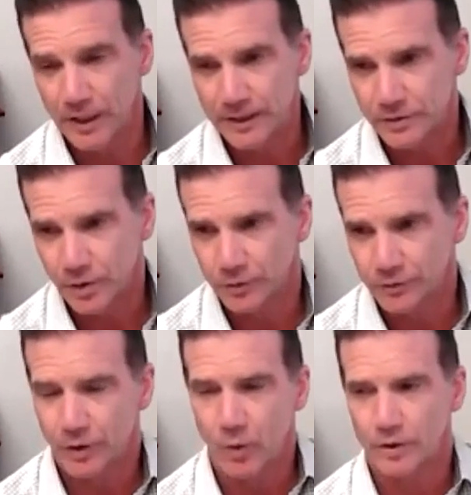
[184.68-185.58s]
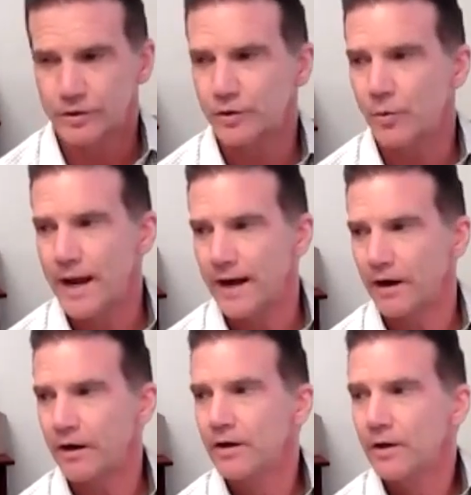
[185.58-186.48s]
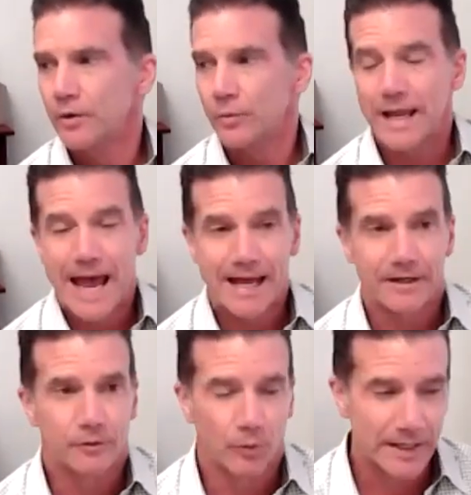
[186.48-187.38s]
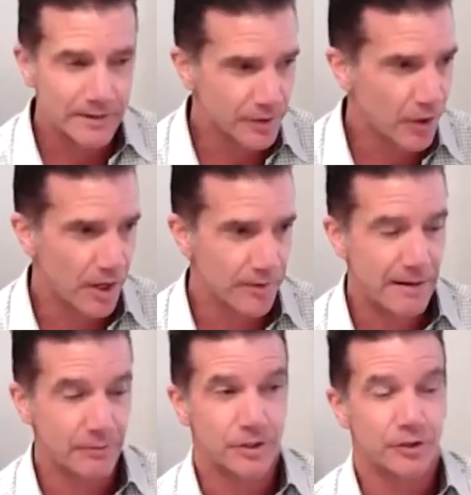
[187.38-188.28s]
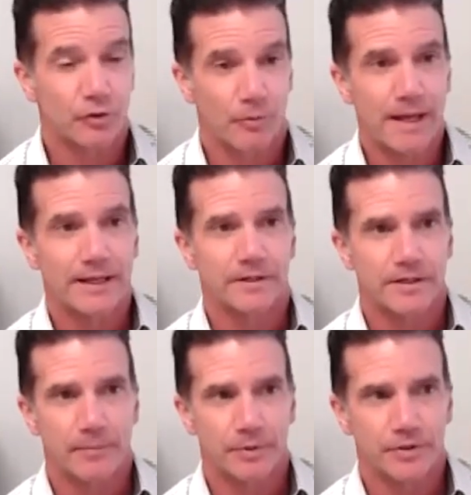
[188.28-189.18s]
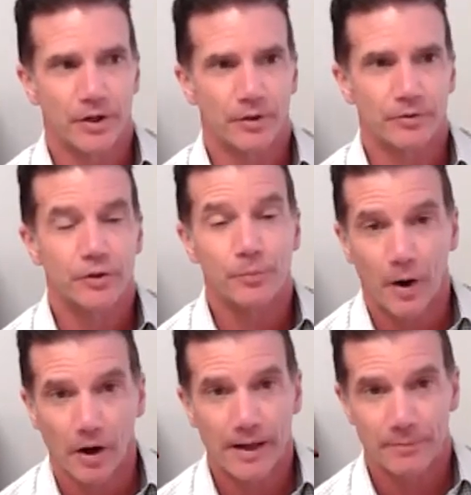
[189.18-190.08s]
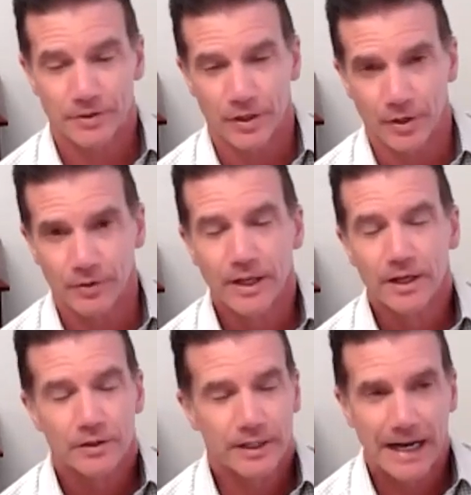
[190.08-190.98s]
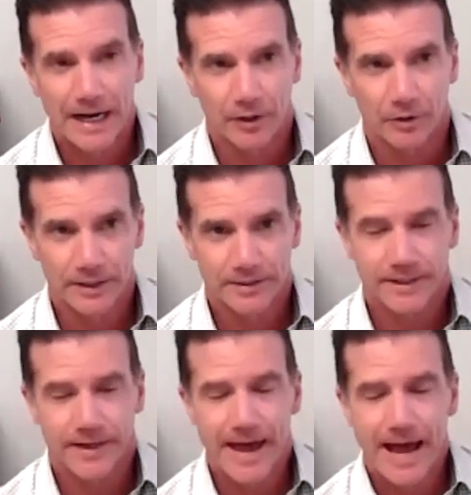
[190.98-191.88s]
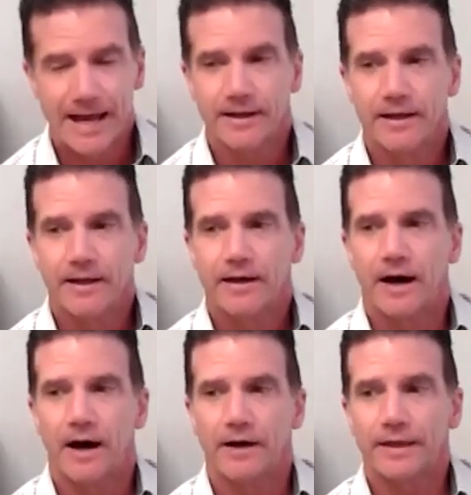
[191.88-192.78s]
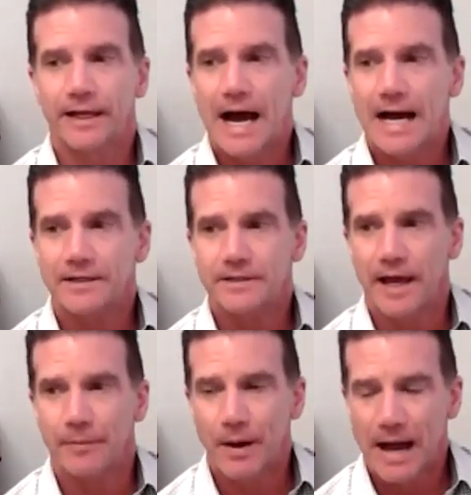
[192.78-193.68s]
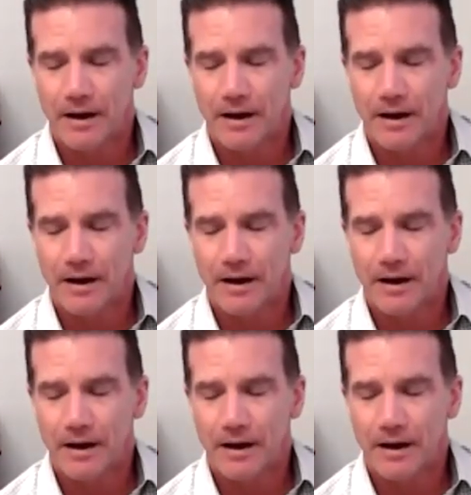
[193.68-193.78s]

and sold to Court Square. We had Grayson on. That was a tremendous episode, two-part episode. You got to go listen to that. The guys at